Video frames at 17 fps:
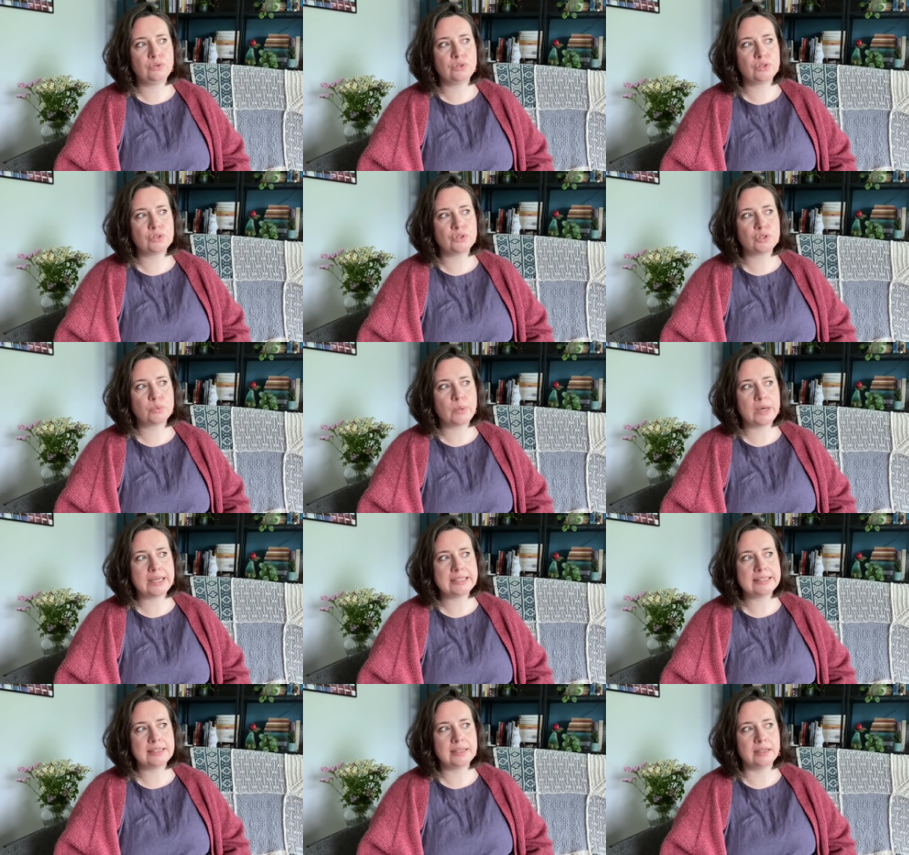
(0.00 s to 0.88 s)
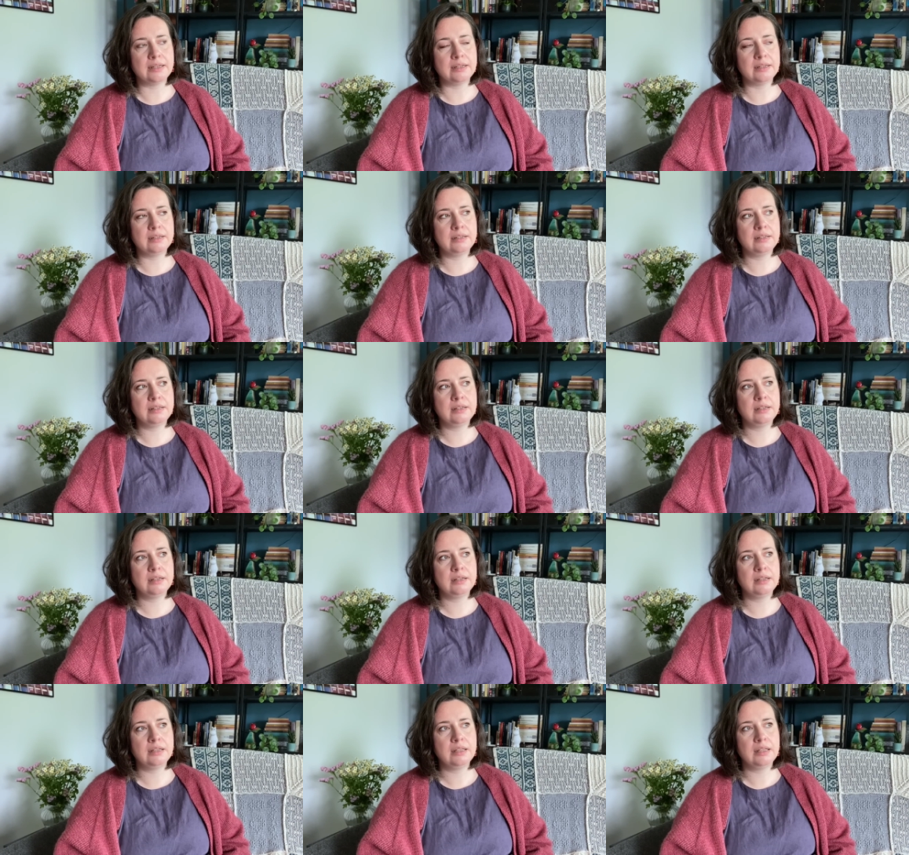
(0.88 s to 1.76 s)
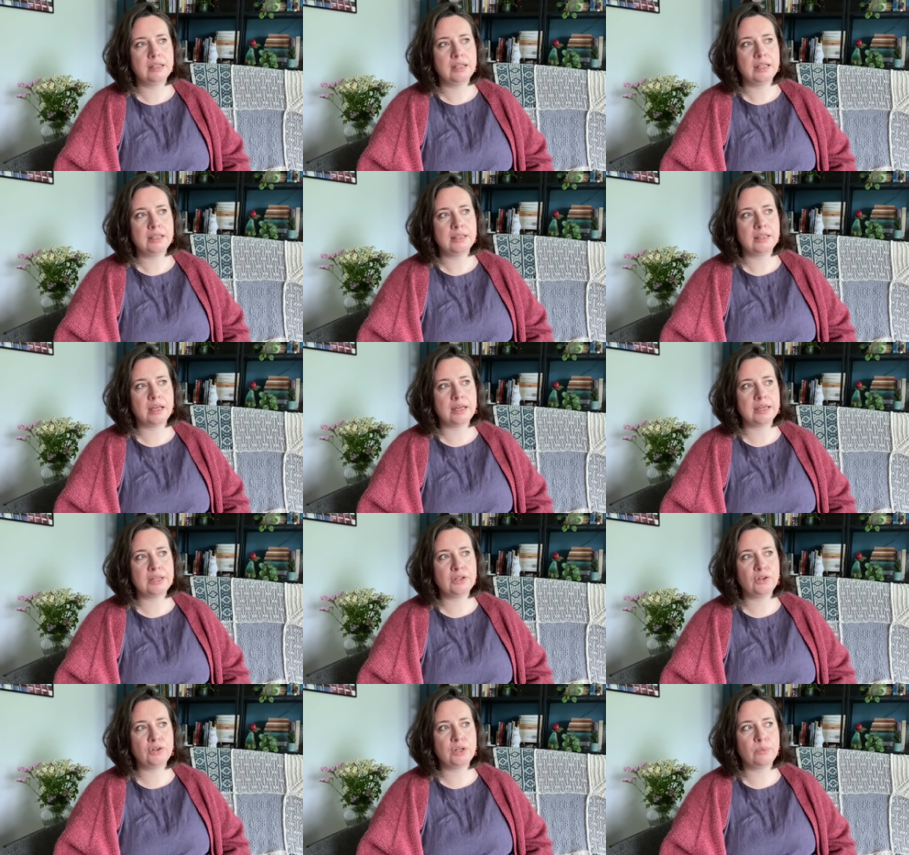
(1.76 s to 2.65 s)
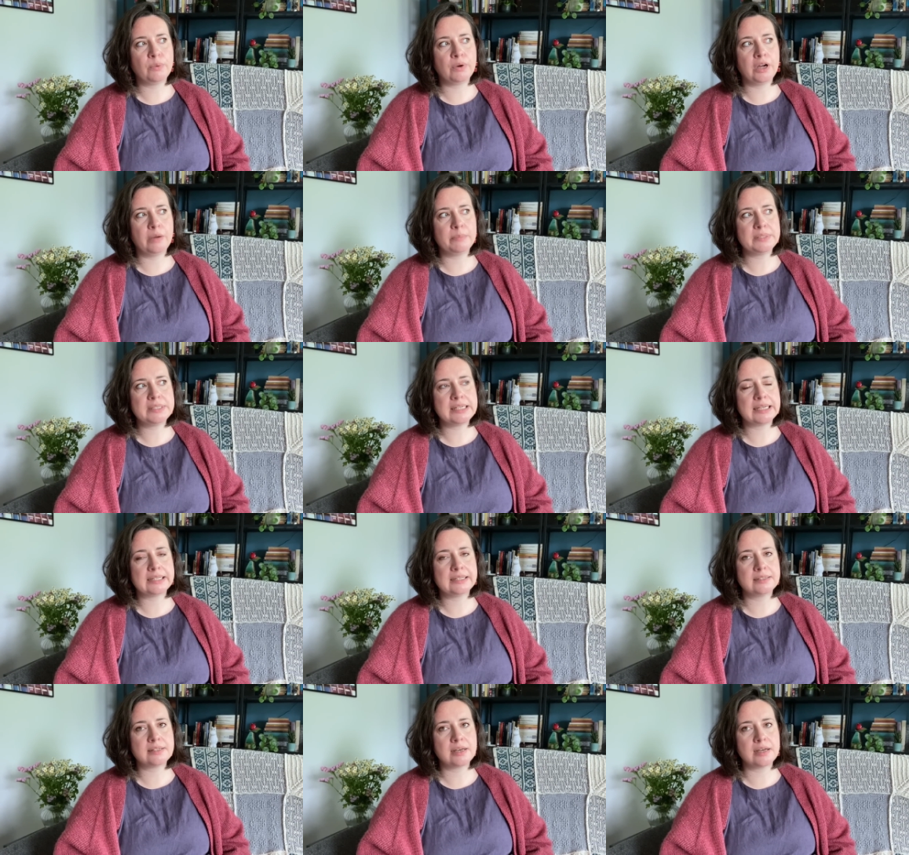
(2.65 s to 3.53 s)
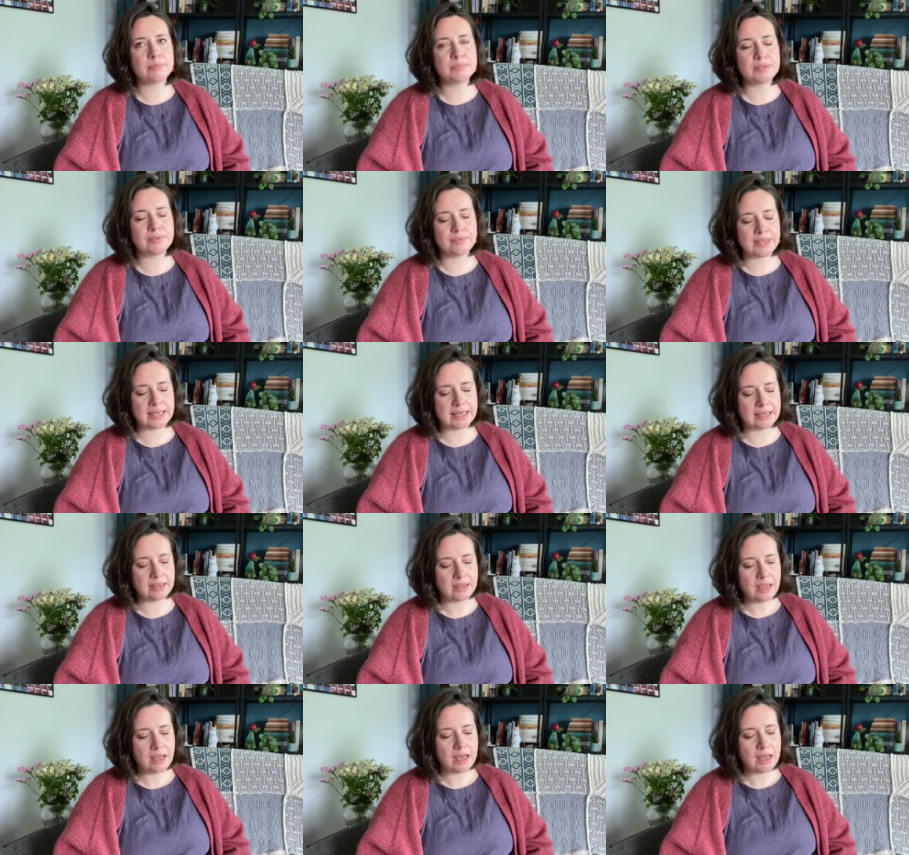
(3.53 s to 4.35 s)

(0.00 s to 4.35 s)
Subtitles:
sweater that I can only wear at particular times of year.